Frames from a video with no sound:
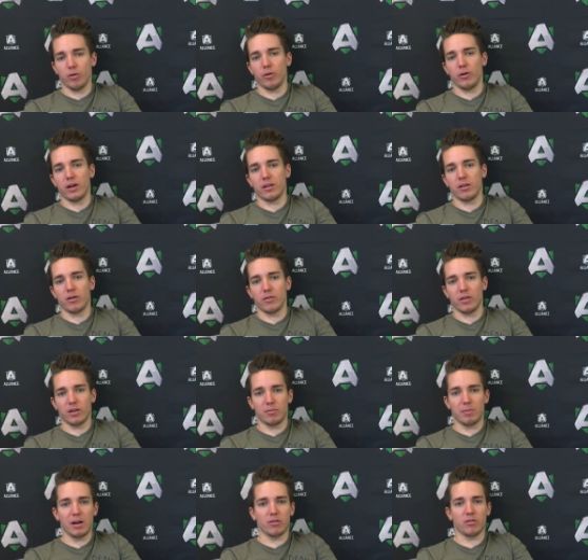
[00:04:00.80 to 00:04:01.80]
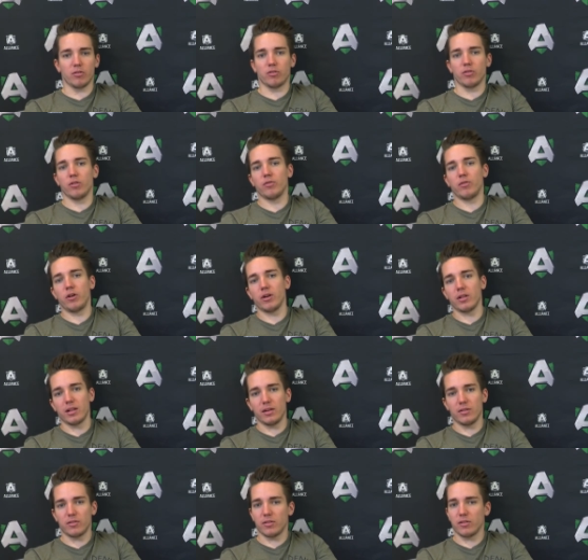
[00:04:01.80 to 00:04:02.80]
overrated of the expansion so far, at
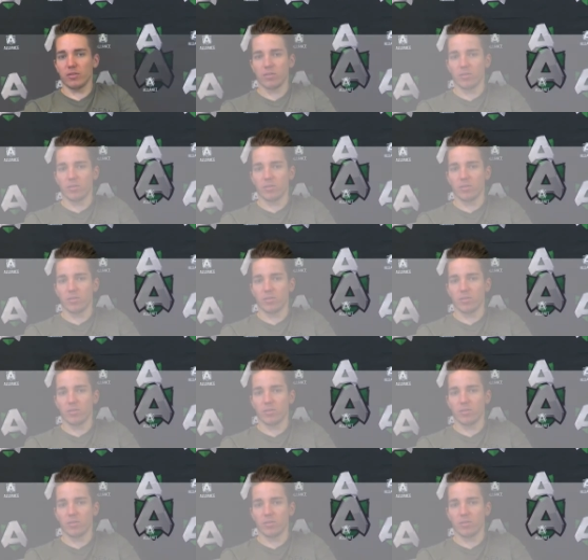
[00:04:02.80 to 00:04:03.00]
least.